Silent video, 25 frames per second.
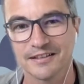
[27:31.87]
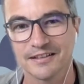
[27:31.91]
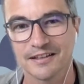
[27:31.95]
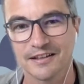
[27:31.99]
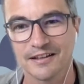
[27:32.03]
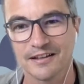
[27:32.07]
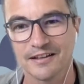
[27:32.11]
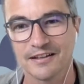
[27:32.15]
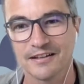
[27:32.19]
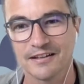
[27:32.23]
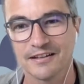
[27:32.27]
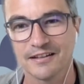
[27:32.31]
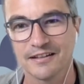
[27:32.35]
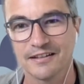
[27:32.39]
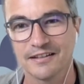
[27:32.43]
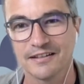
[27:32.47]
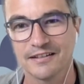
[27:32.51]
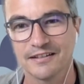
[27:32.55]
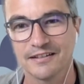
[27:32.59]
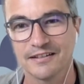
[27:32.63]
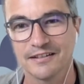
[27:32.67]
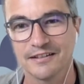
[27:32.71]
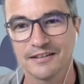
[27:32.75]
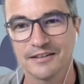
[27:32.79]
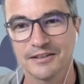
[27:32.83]

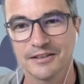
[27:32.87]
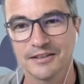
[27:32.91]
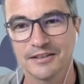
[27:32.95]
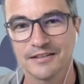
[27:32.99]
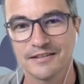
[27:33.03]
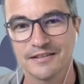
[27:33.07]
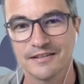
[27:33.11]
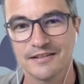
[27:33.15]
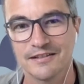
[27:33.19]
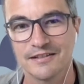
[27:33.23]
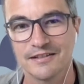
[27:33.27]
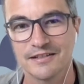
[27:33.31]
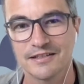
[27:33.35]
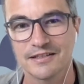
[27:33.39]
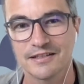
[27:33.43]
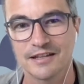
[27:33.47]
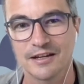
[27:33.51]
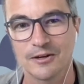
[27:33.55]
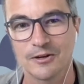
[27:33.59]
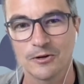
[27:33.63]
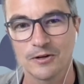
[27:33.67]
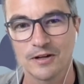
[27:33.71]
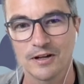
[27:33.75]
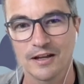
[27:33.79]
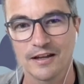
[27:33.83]
I'll stay
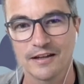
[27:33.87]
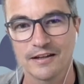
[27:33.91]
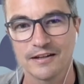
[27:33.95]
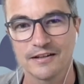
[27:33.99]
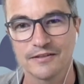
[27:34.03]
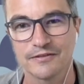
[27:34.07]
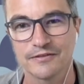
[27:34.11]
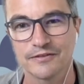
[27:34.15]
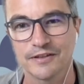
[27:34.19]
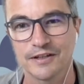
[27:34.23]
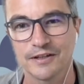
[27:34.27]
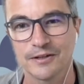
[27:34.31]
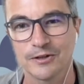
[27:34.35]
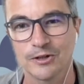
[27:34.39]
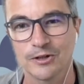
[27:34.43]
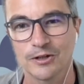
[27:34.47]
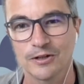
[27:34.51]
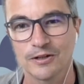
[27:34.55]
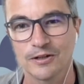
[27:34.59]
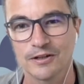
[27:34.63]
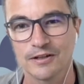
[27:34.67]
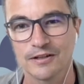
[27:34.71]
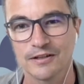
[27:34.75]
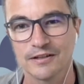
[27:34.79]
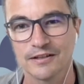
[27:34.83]
online if there
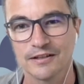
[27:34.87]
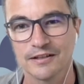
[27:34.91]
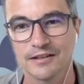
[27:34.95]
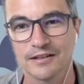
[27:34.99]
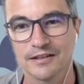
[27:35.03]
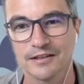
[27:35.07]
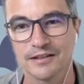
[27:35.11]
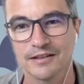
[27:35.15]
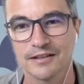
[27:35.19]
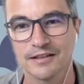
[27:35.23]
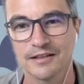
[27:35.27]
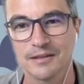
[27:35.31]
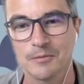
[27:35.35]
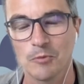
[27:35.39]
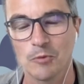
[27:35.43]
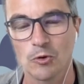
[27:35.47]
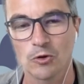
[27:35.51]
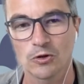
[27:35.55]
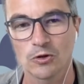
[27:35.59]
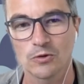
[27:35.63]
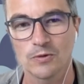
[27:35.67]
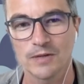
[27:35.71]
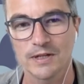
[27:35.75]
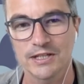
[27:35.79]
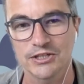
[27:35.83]
are any more
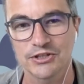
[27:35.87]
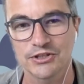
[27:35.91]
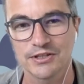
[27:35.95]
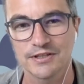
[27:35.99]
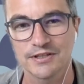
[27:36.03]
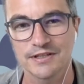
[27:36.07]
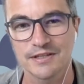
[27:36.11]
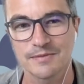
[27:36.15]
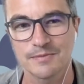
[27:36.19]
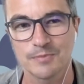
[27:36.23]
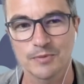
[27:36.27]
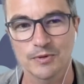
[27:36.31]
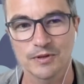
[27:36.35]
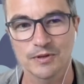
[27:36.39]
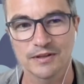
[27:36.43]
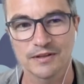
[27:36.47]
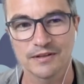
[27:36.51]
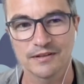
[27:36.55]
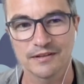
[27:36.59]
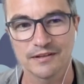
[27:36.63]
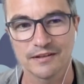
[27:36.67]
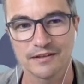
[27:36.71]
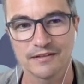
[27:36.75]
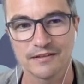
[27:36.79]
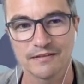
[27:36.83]
questions, but
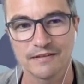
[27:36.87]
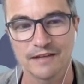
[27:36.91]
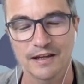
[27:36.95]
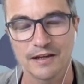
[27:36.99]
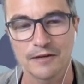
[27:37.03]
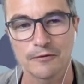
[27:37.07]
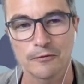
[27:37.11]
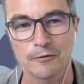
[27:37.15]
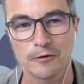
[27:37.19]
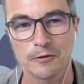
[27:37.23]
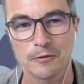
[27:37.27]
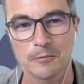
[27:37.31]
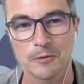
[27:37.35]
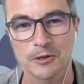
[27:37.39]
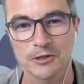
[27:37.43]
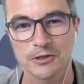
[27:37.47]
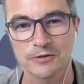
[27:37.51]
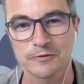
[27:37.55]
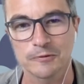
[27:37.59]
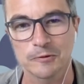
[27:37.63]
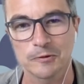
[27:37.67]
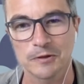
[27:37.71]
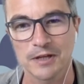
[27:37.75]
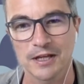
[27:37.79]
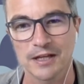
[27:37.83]
thank you very much
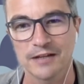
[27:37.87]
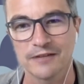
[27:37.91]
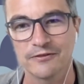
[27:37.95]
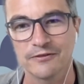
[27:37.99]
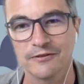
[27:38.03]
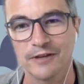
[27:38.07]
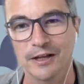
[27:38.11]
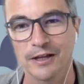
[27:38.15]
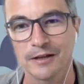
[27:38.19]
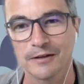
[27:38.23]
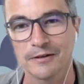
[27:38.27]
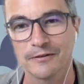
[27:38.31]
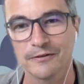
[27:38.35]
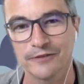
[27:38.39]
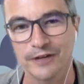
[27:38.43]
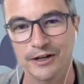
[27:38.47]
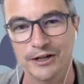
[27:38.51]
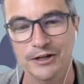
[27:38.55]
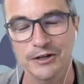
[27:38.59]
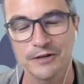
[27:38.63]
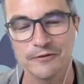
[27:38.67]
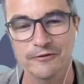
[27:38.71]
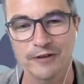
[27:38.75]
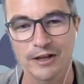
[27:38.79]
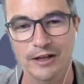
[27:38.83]
for that very
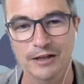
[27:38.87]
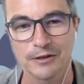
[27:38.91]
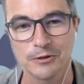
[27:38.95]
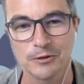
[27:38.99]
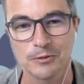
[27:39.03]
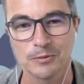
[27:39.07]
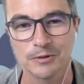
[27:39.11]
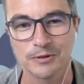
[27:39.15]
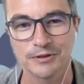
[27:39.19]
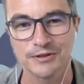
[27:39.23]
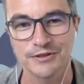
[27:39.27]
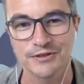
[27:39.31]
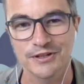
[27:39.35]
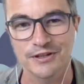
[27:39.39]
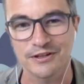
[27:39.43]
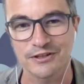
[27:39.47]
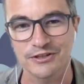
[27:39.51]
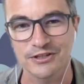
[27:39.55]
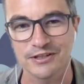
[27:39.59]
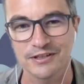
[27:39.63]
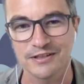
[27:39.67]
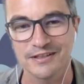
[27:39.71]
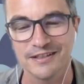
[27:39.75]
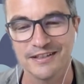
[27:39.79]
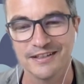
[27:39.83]
valuable
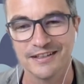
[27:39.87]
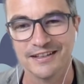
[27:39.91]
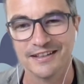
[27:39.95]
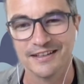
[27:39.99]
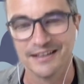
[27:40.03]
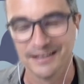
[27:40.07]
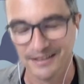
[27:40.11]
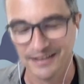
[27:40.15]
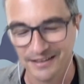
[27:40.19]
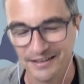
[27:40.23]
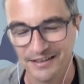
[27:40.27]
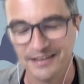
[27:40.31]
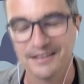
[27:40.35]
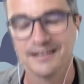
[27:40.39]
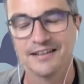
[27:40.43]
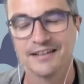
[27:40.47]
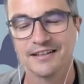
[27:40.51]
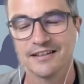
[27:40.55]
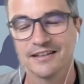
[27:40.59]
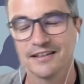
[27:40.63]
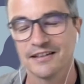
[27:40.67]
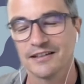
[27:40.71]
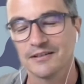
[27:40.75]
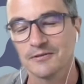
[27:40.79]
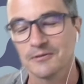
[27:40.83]
discussion.
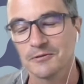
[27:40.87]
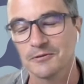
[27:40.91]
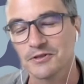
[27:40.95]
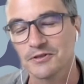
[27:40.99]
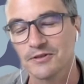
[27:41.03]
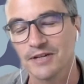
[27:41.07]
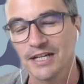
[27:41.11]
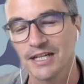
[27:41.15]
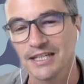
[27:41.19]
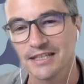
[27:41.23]
It's great.